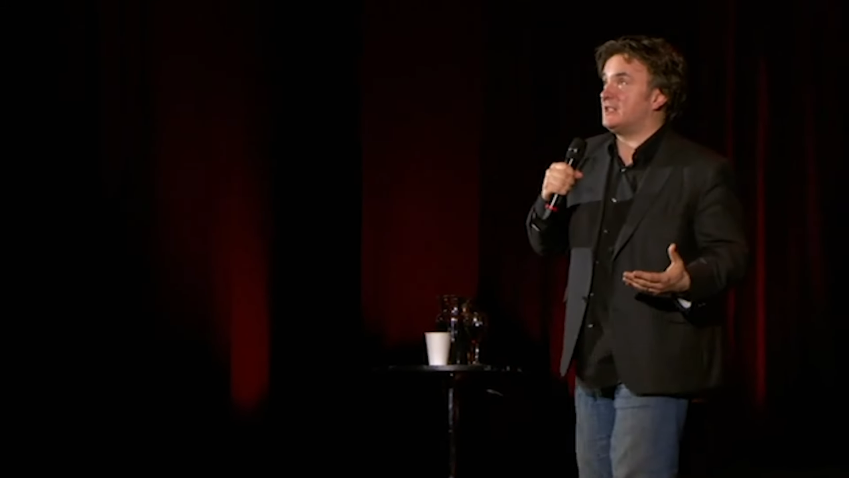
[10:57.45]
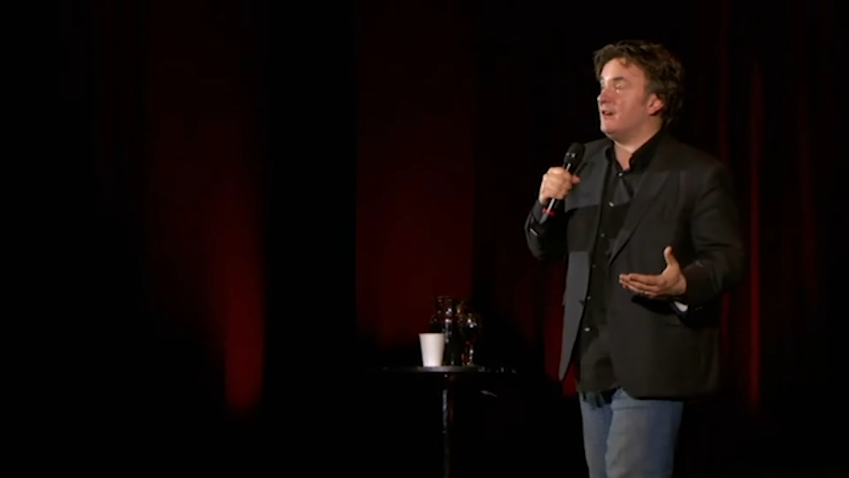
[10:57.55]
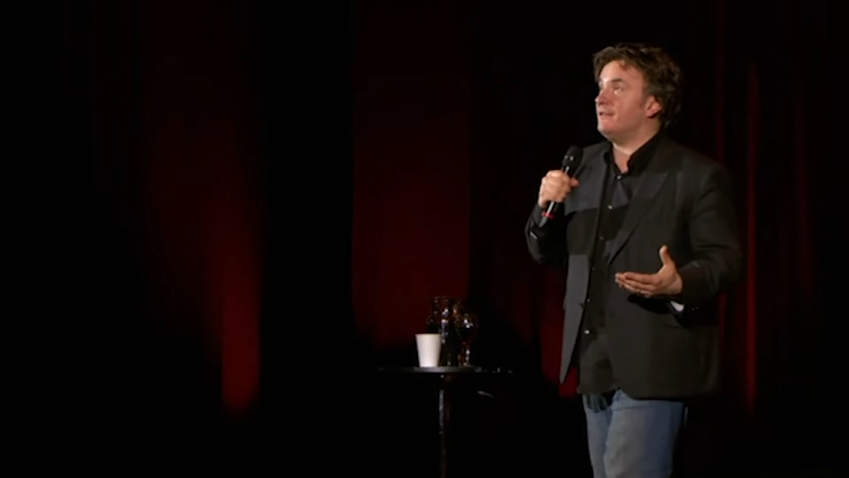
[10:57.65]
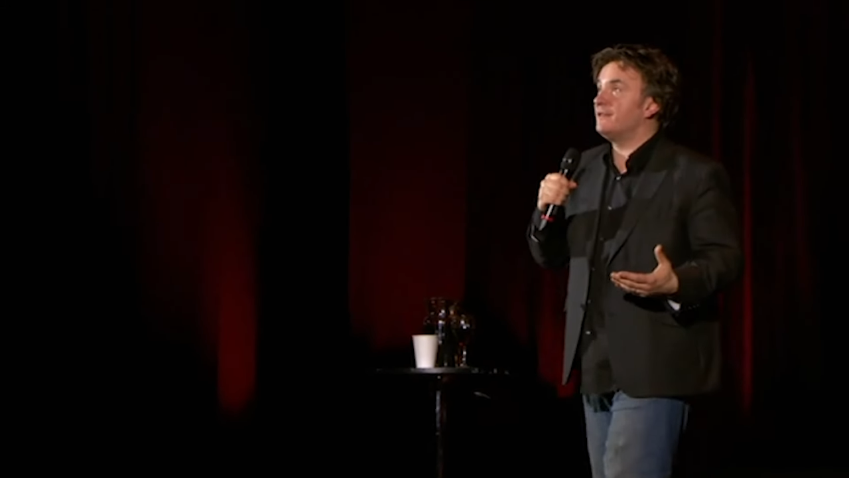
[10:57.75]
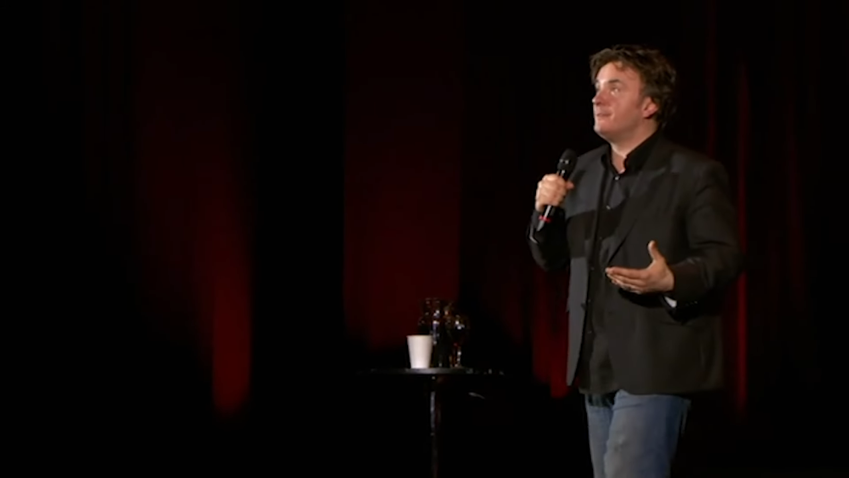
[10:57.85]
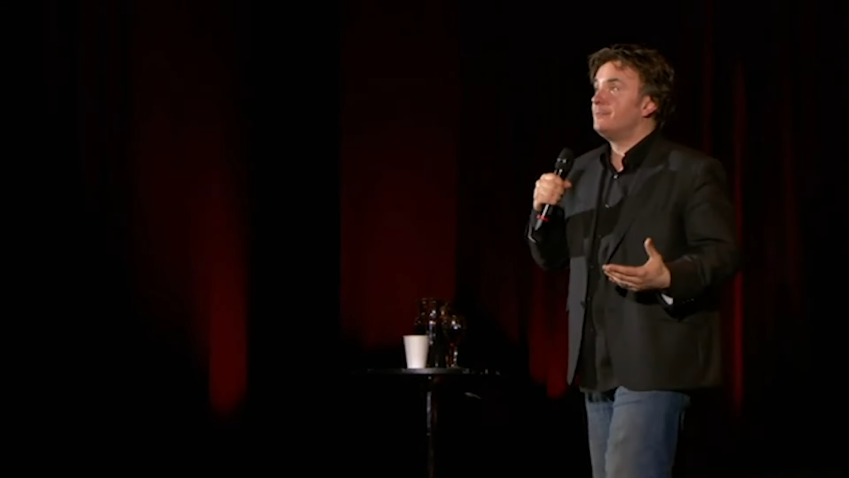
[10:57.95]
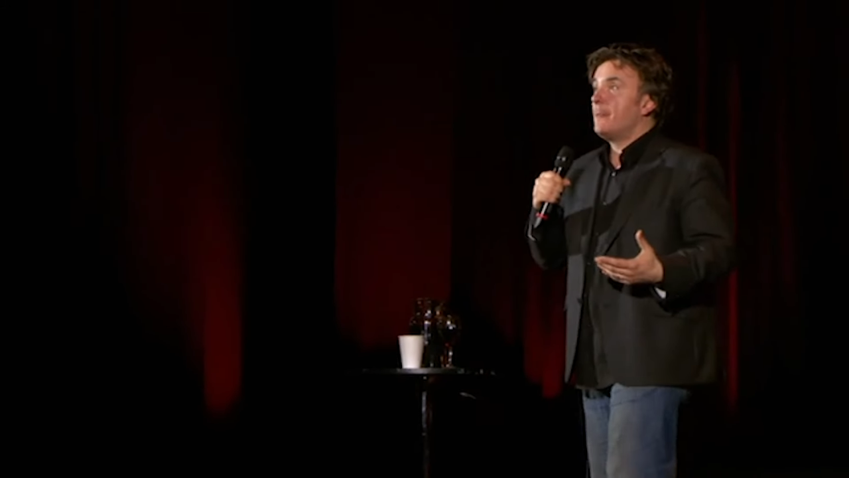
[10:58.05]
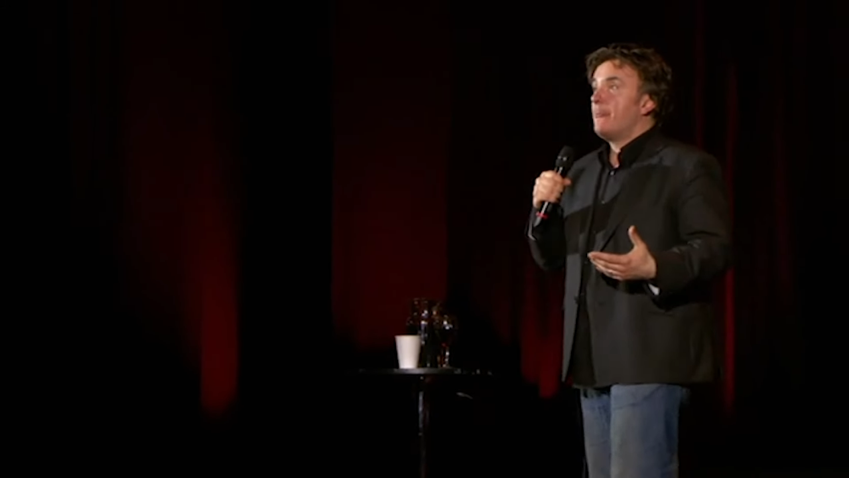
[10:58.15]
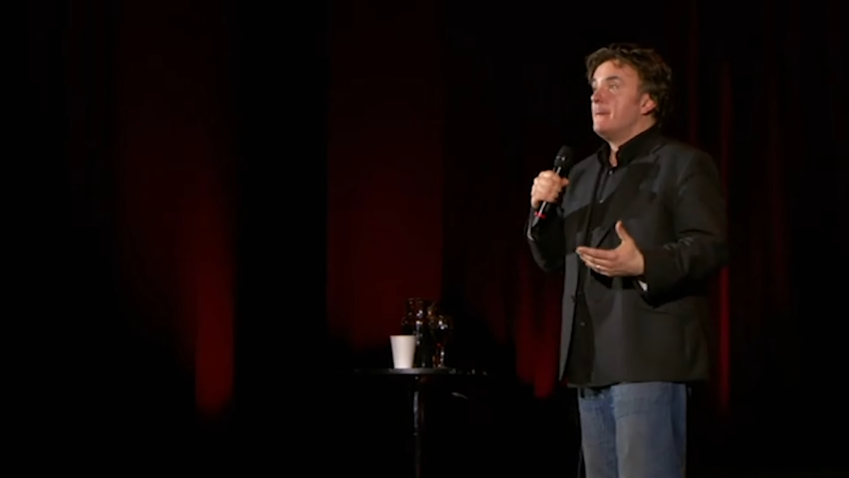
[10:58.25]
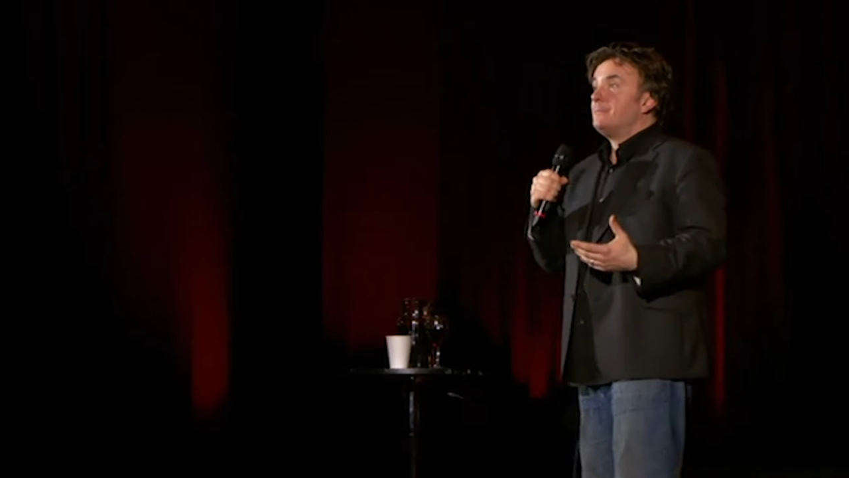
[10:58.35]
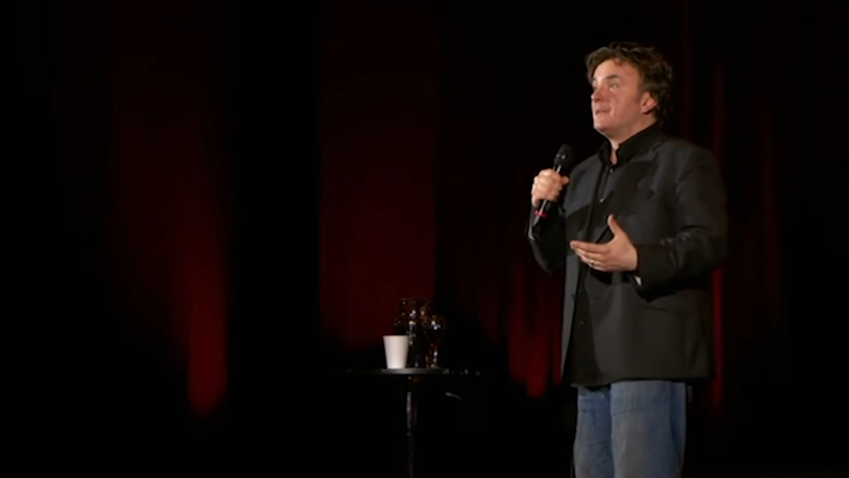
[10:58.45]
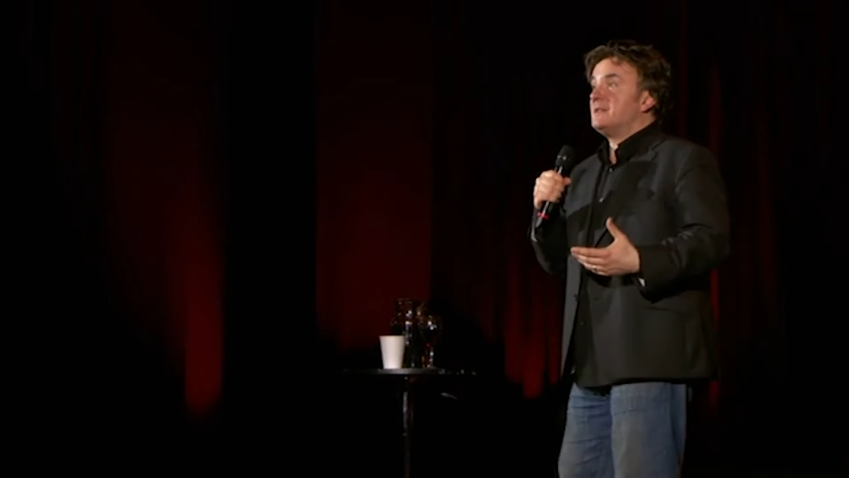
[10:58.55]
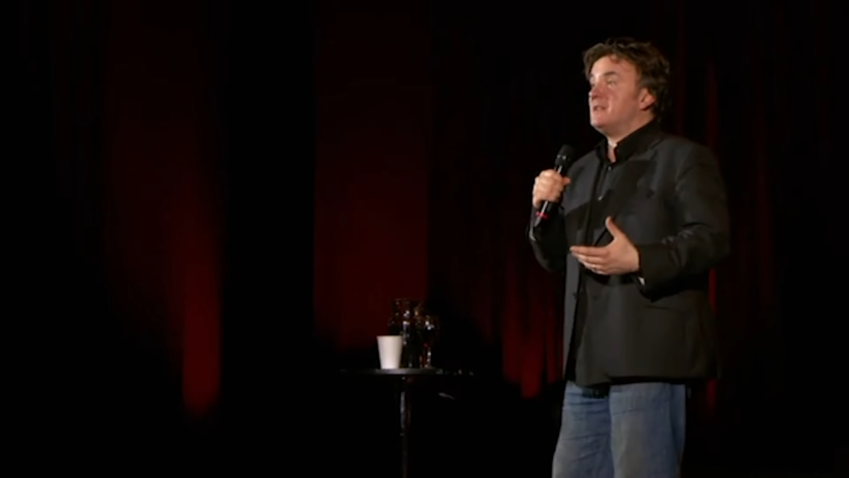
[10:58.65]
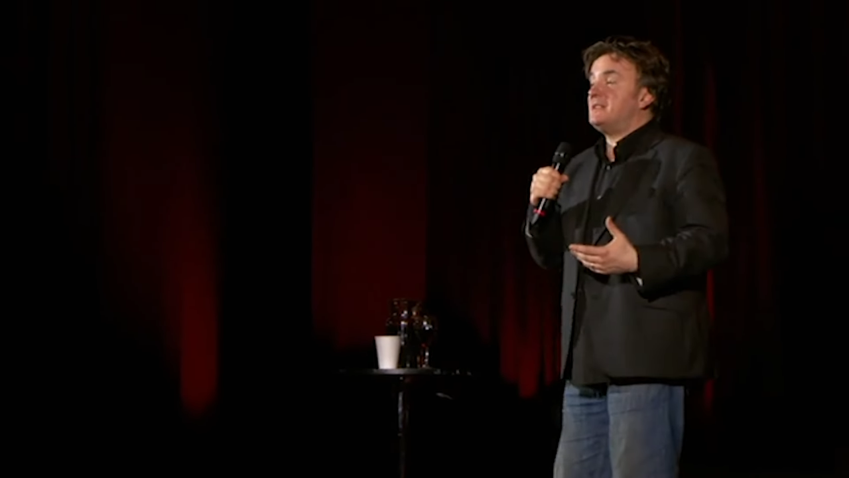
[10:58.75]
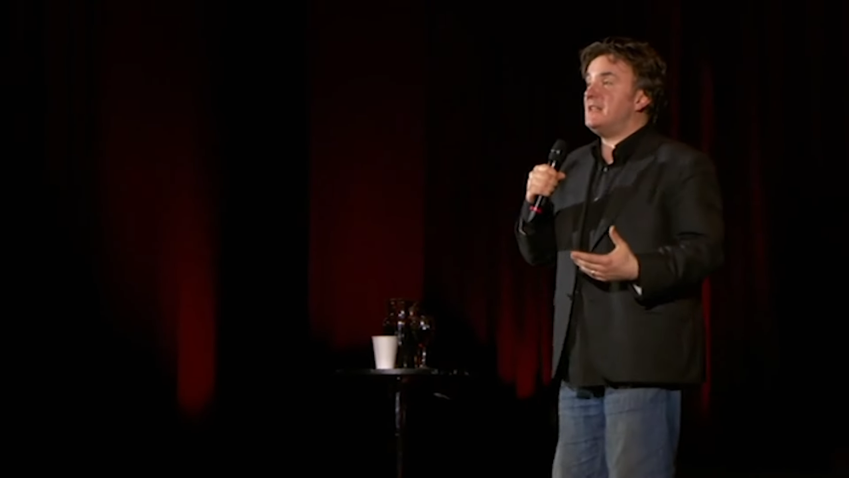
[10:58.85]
stuff because it's